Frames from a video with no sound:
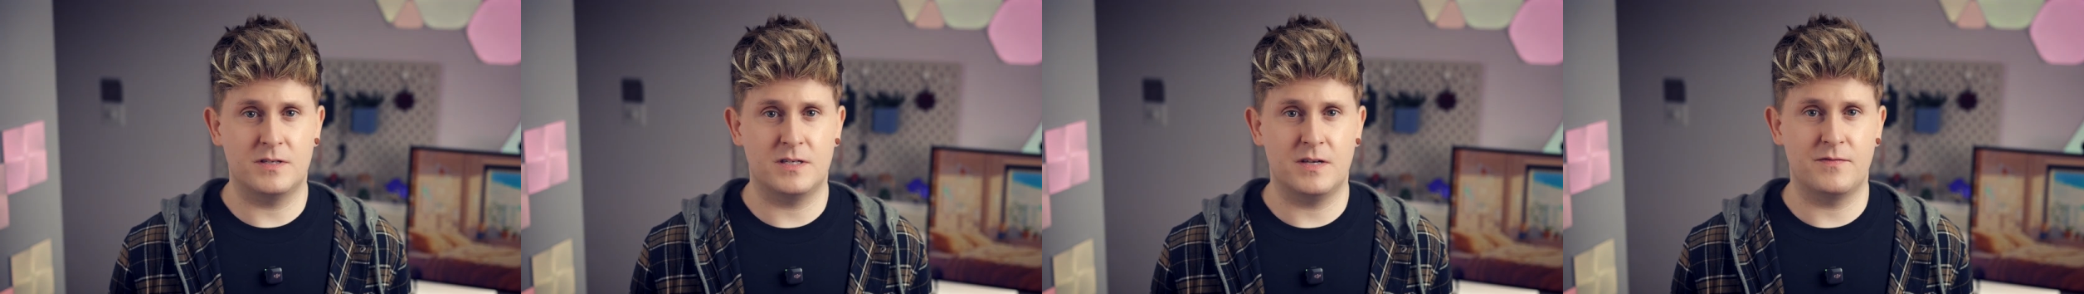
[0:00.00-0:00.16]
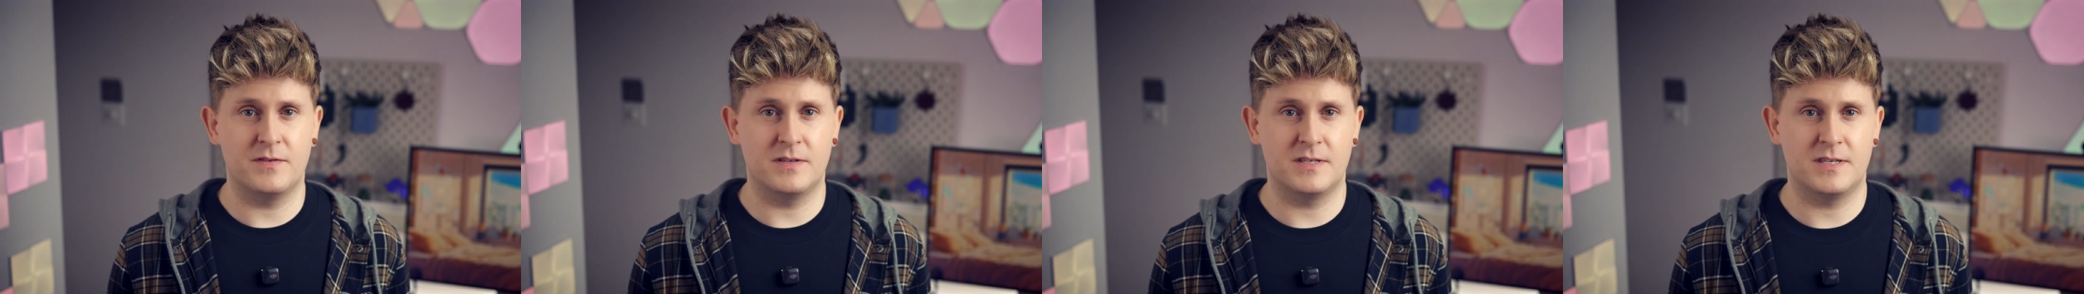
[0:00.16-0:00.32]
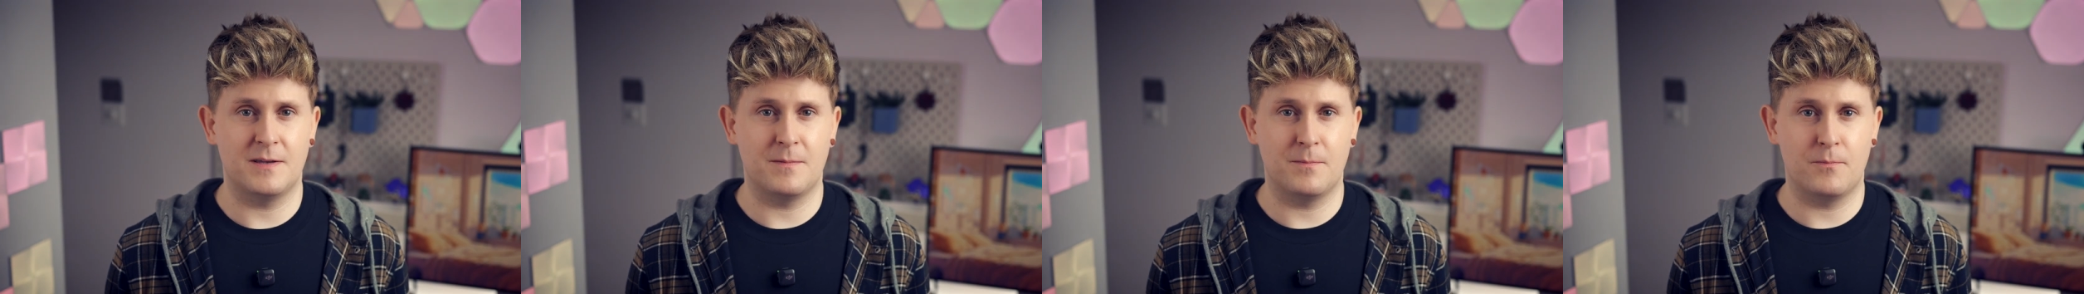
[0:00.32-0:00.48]

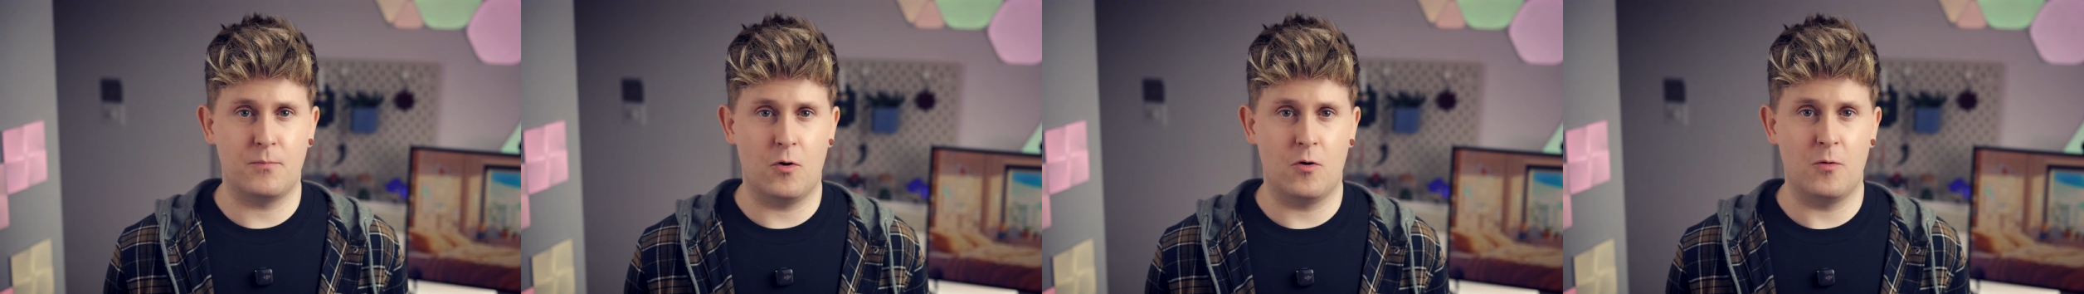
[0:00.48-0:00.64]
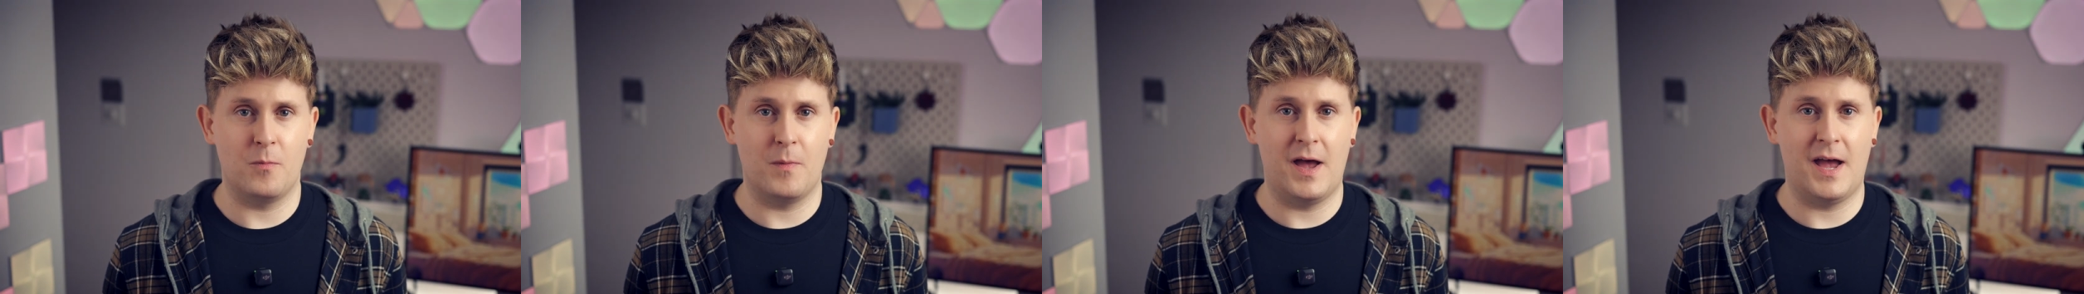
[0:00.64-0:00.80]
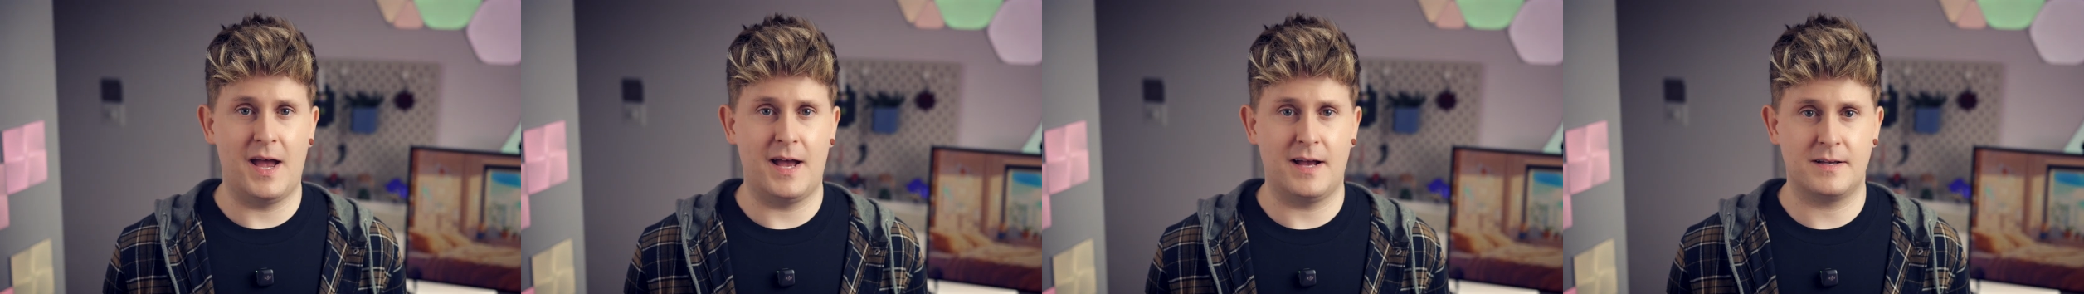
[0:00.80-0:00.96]
17 Pro
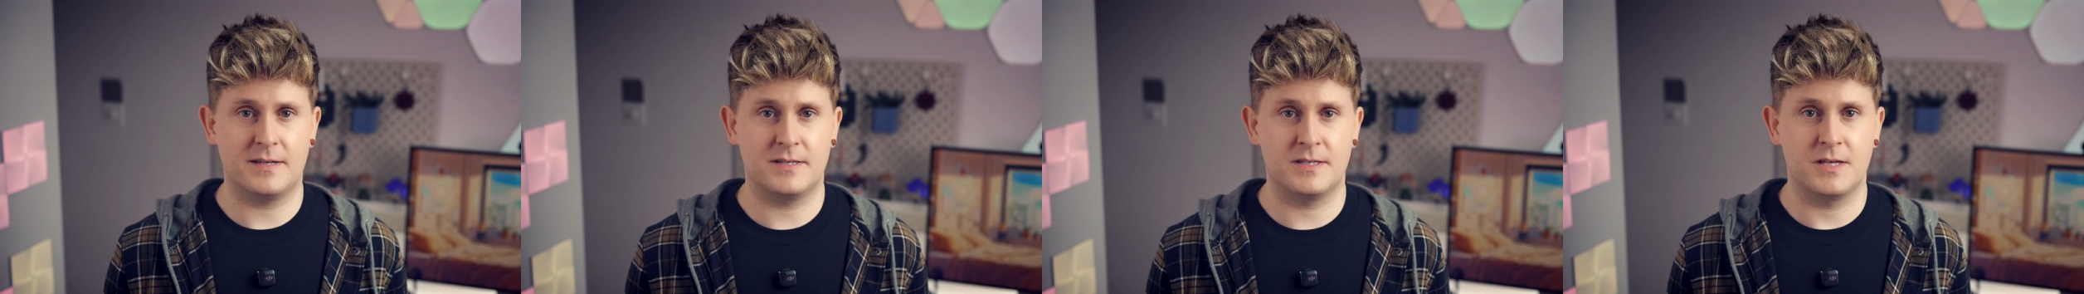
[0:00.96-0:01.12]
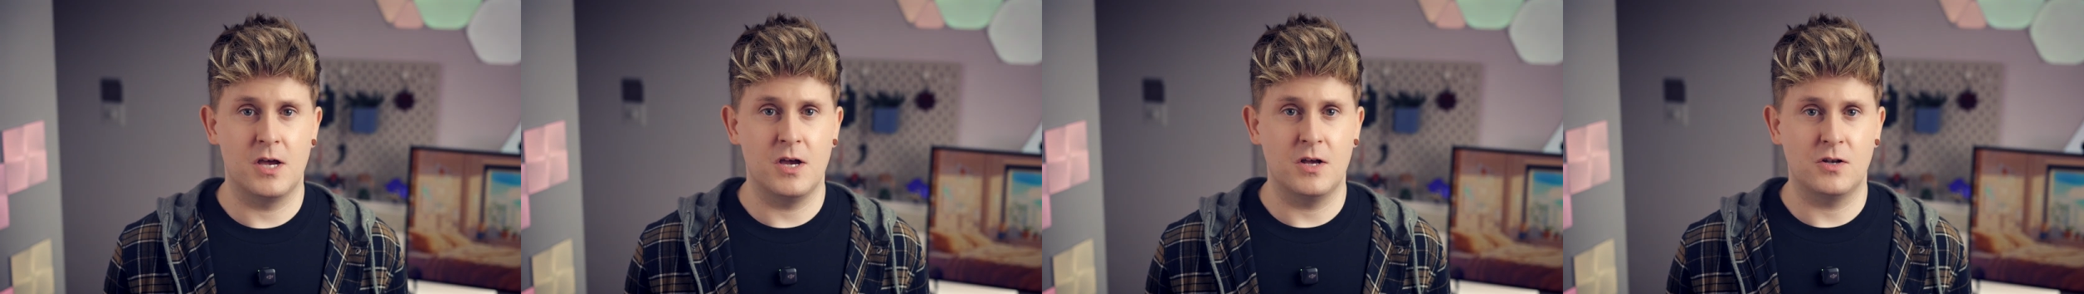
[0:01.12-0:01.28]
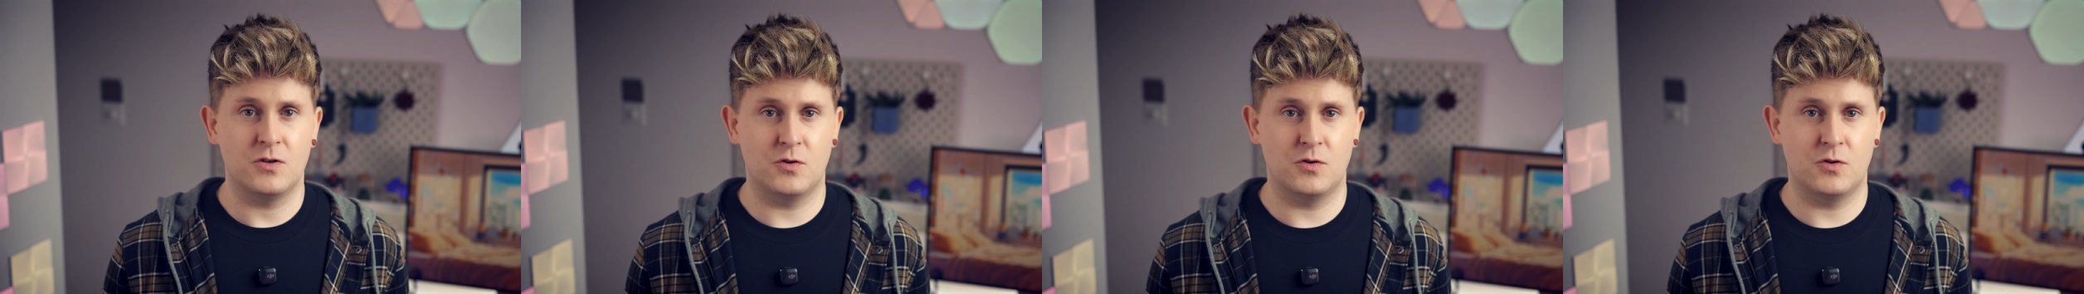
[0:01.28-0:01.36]
Max,